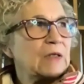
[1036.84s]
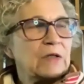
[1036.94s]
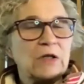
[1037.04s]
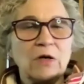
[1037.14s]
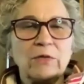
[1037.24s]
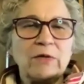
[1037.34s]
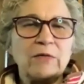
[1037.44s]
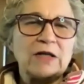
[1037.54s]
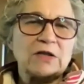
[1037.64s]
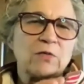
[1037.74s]
we
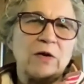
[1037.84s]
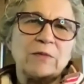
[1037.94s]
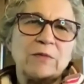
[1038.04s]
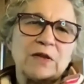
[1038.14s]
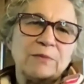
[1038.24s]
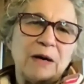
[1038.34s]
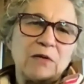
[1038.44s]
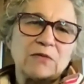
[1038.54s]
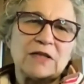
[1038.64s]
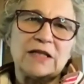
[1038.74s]
watched one person
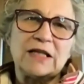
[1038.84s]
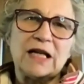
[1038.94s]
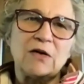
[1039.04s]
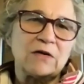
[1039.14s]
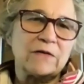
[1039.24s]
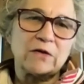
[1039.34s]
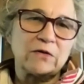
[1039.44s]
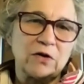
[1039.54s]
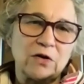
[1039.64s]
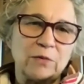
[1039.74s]
bounce in and out of the
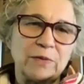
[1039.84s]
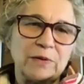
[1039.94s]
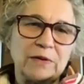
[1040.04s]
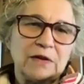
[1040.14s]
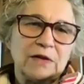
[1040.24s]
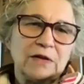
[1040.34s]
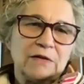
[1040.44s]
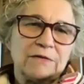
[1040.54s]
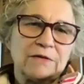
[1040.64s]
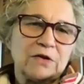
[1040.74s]
group
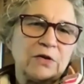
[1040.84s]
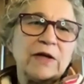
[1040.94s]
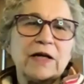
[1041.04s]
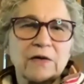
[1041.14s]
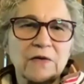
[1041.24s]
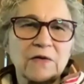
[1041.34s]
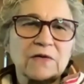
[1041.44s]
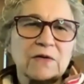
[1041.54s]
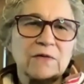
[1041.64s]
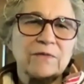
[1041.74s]
for 2 years,
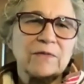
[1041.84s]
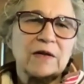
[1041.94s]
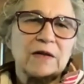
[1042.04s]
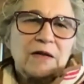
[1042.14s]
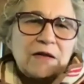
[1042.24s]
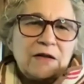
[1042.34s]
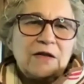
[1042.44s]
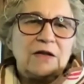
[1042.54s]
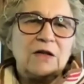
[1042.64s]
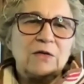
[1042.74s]

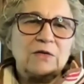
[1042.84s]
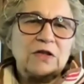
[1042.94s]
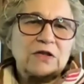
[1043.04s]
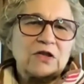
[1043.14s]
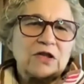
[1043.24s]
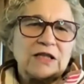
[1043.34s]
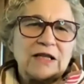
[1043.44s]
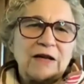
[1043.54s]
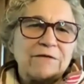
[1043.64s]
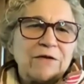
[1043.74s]
just couldn't
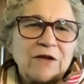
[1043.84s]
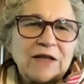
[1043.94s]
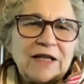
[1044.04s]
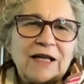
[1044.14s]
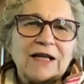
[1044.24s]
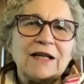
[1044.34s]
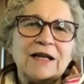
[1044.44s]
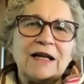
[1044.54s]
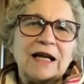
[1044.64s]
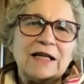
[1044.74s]
get fully in.
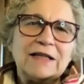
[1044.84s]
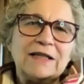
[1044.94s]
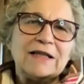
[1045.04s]
And,